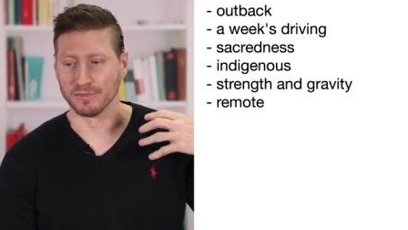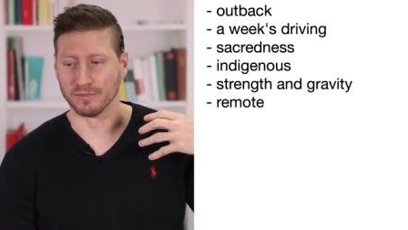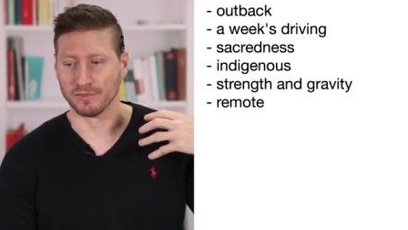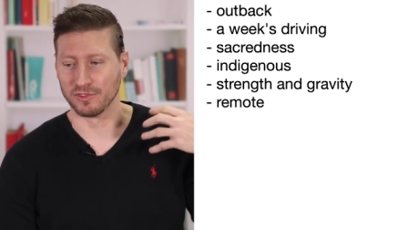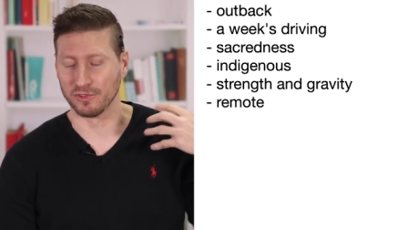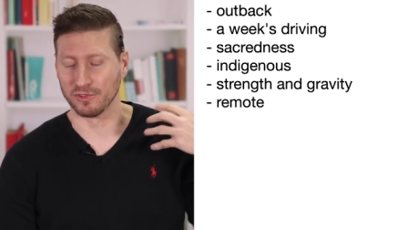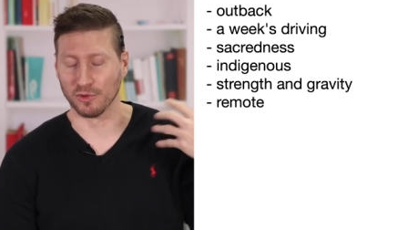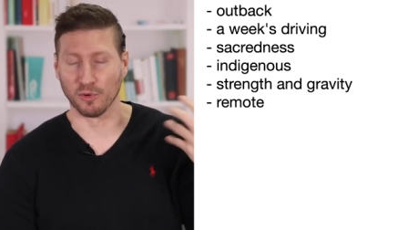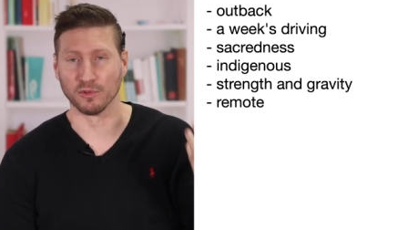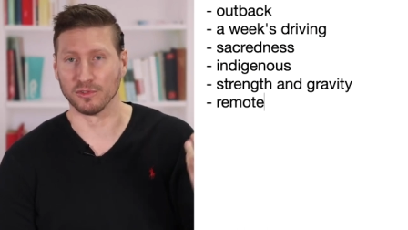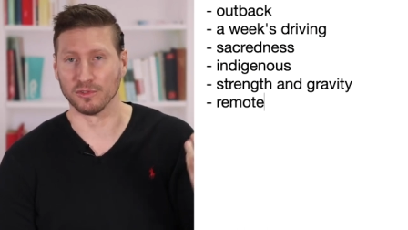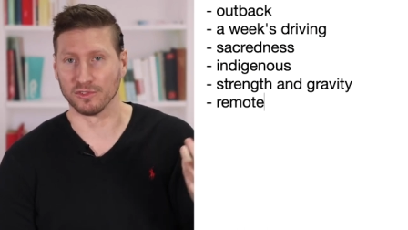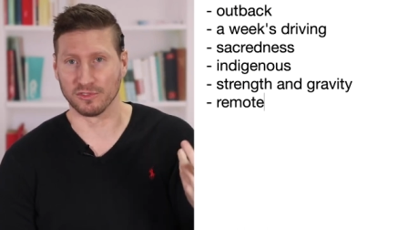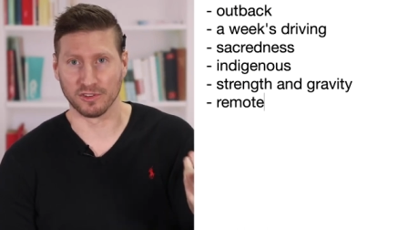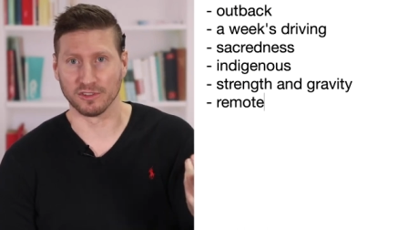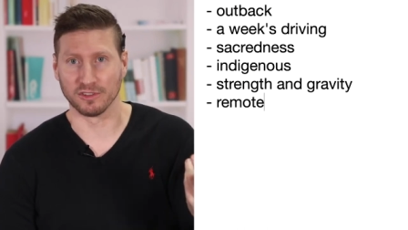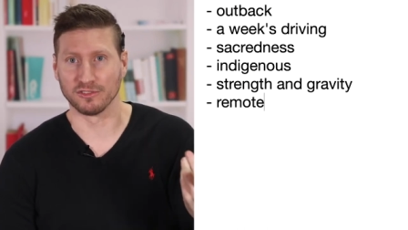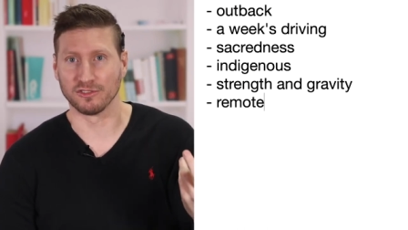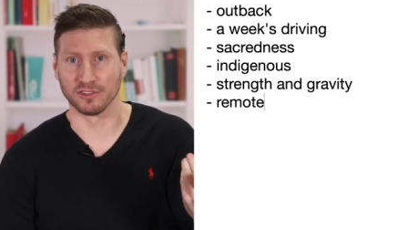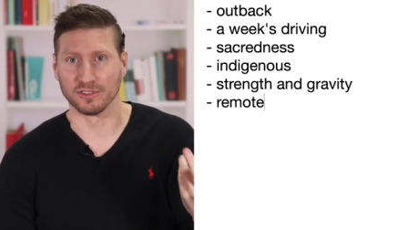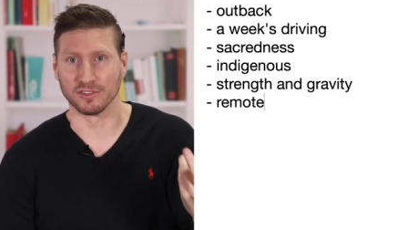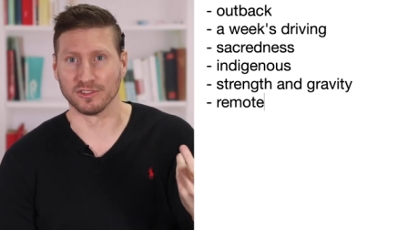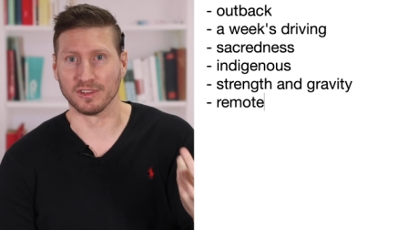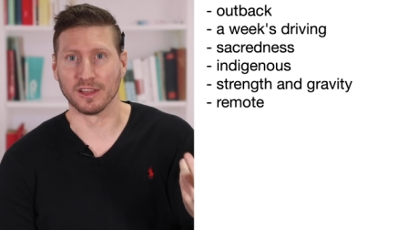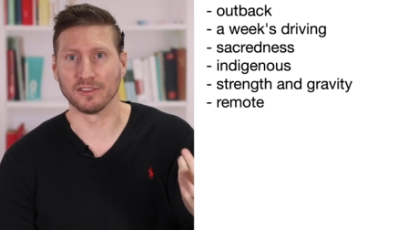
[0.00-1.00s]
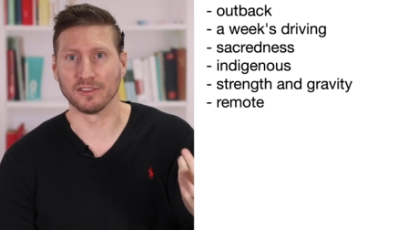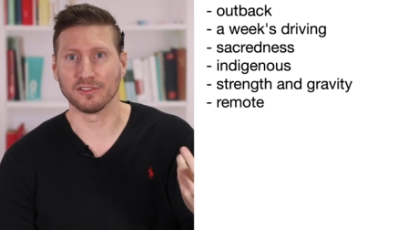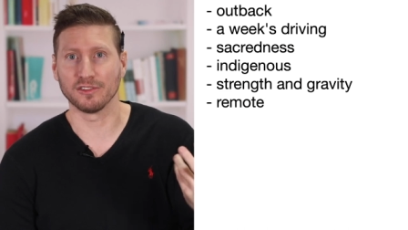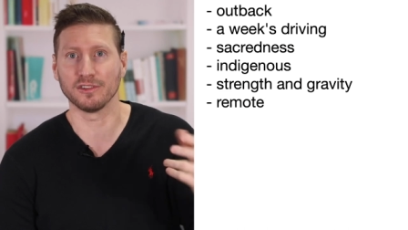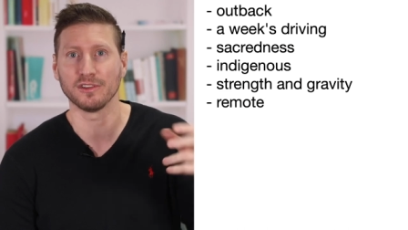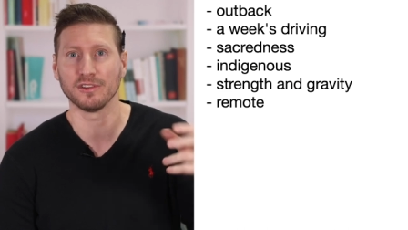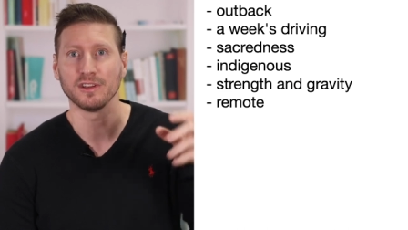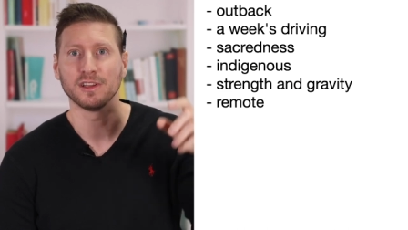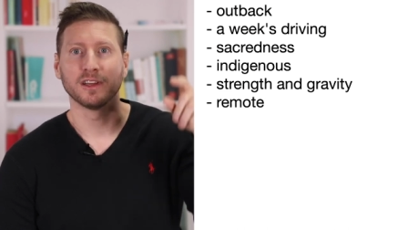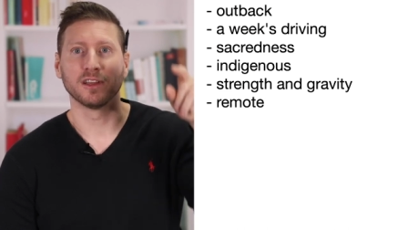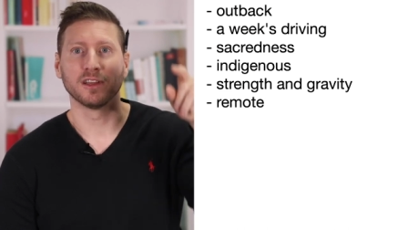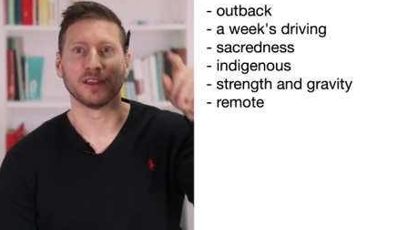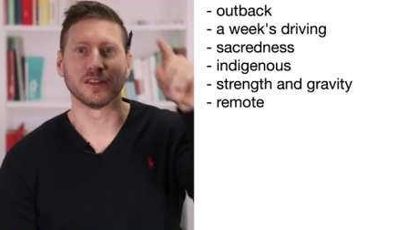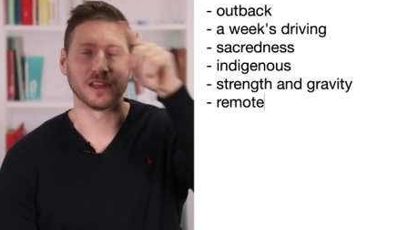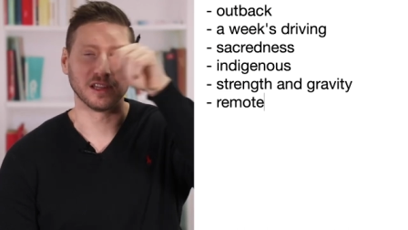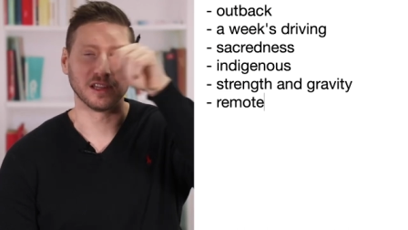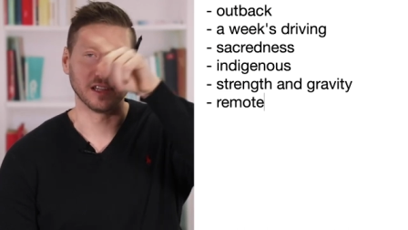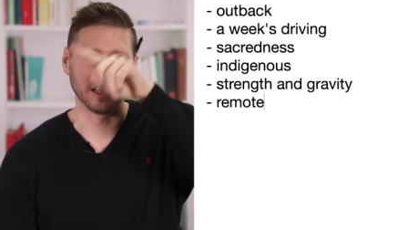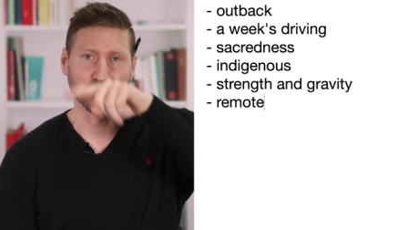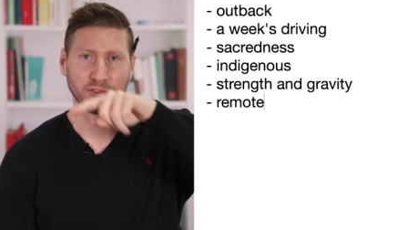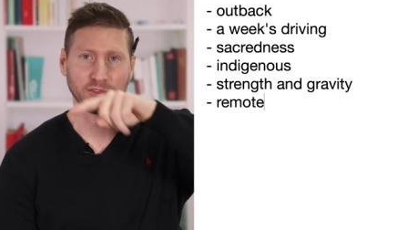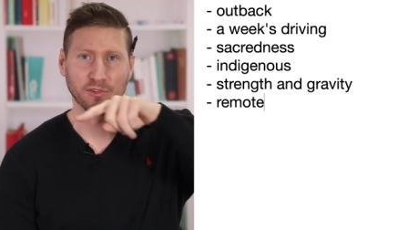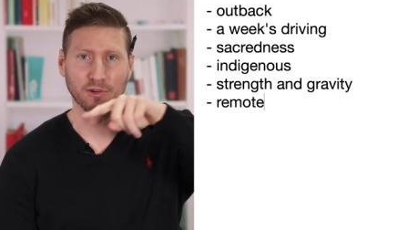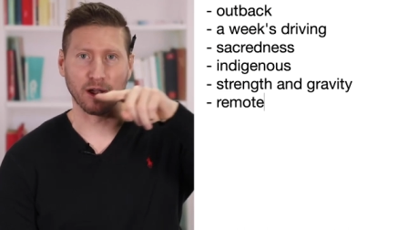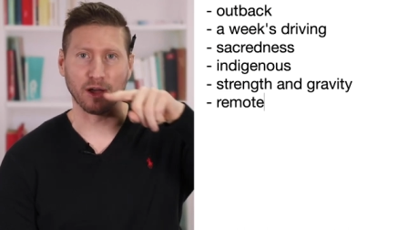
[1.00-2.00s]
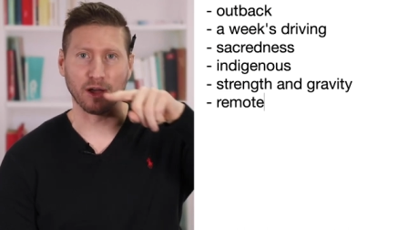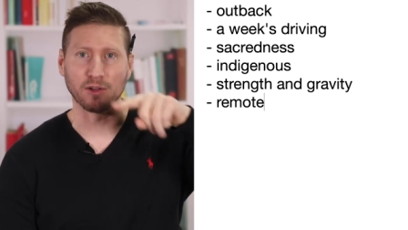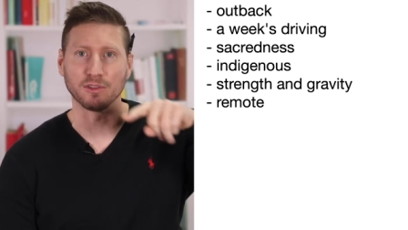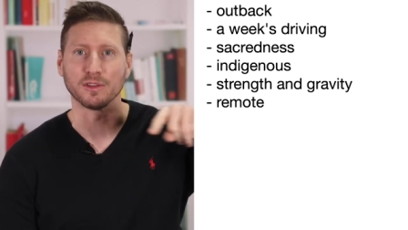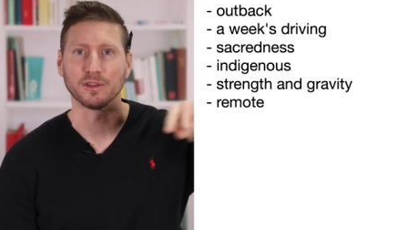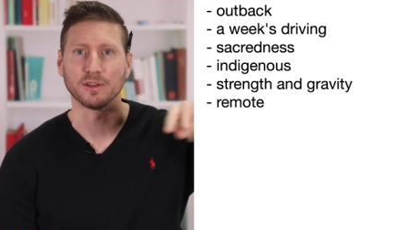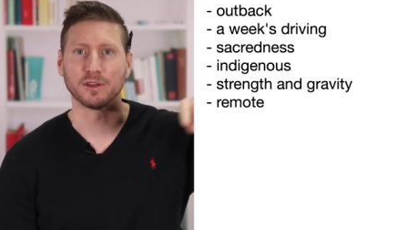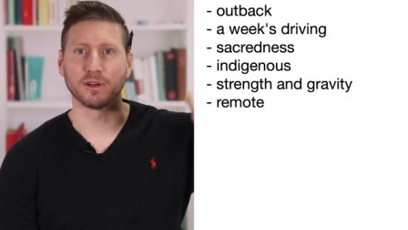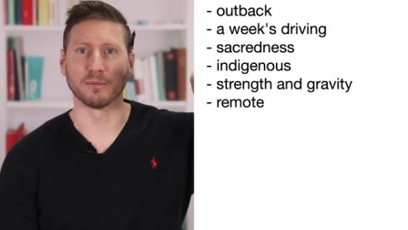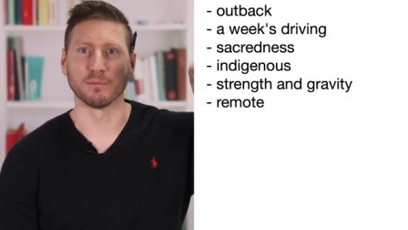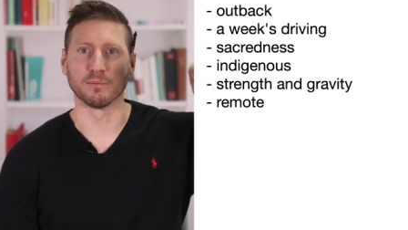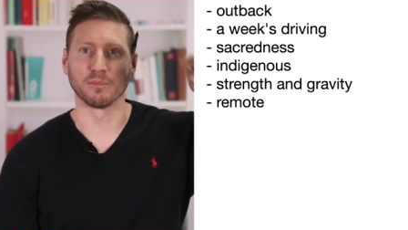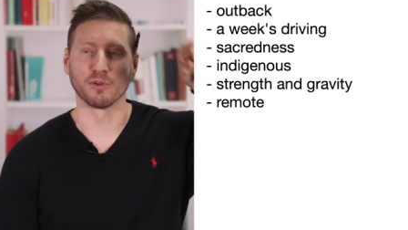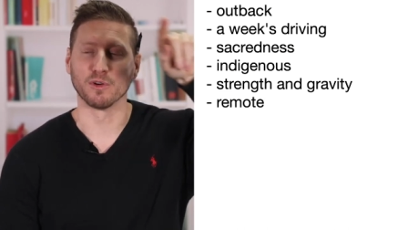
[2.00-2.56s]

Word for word: so such a desert. They live around the